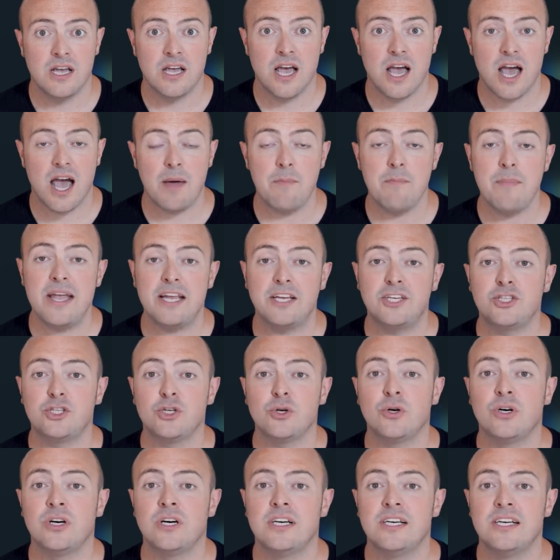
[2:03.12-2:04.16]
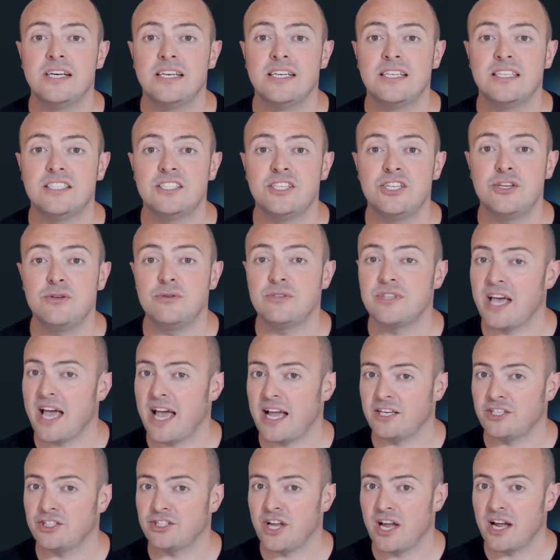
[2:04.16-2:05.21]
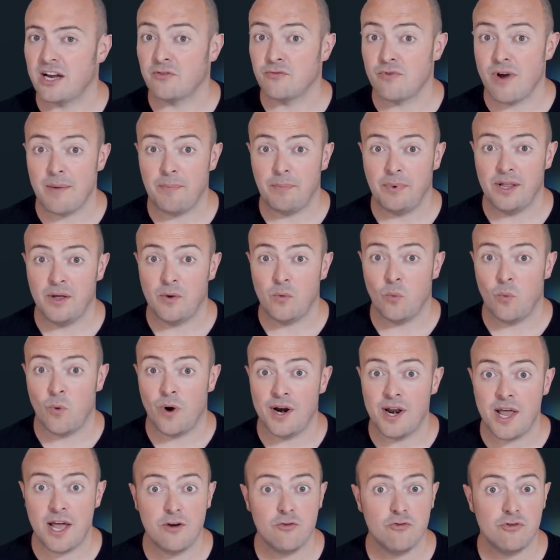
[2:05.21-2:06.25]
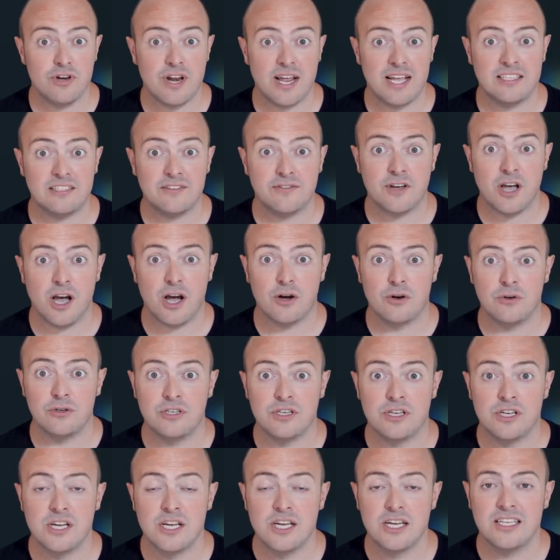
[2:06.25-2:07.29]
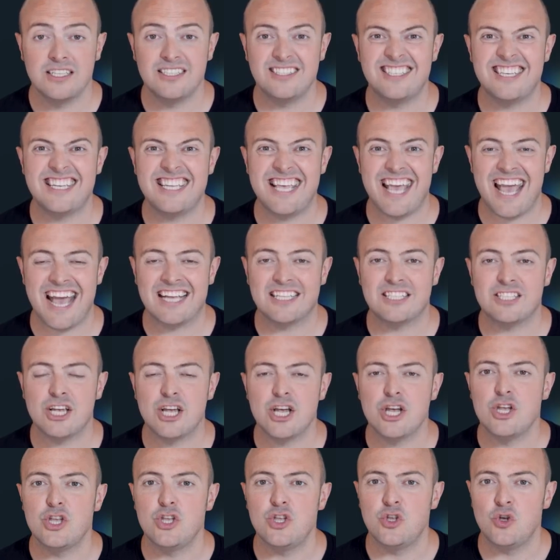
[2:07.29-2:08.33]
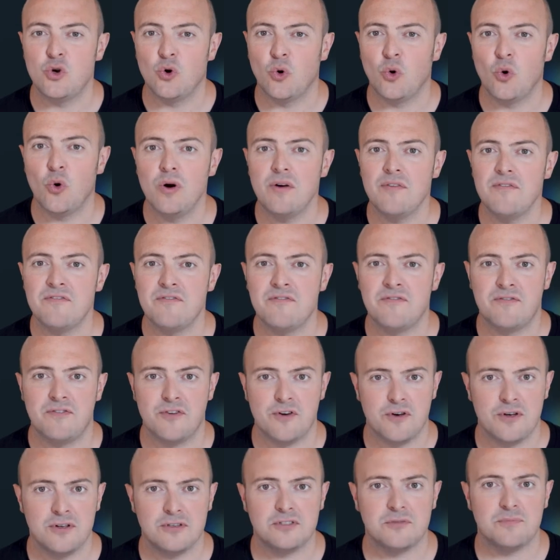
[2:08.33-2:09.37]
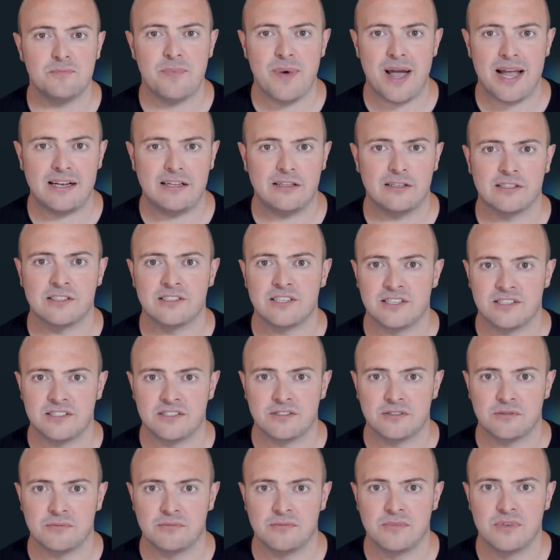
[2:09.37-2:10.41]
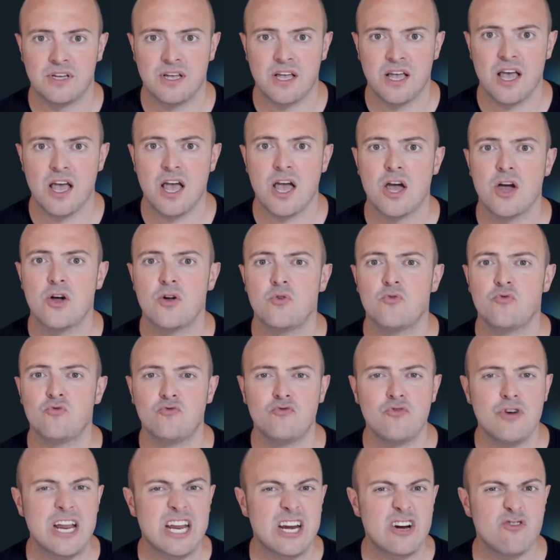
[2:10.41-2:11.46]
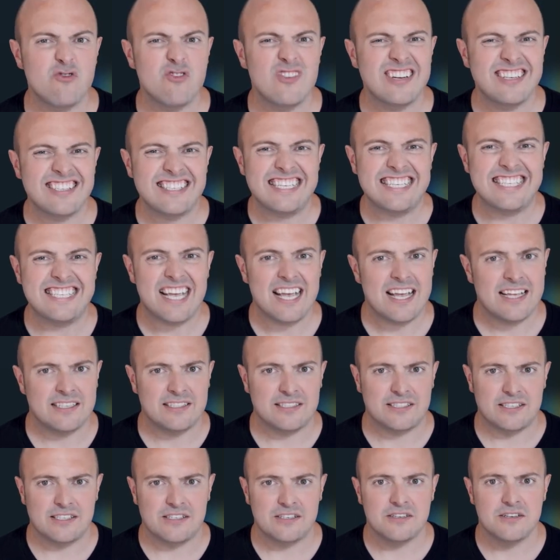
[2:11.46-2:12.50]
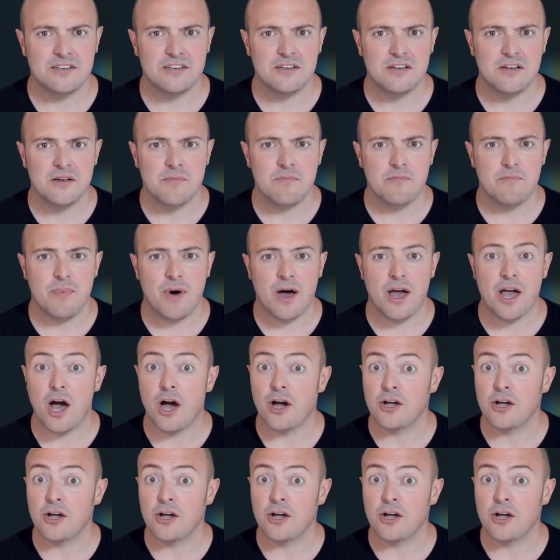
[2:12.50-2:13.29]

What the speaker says: and make sure to use the hashtag Replit 100 Days of Code to get your first battle system rigorously tested by our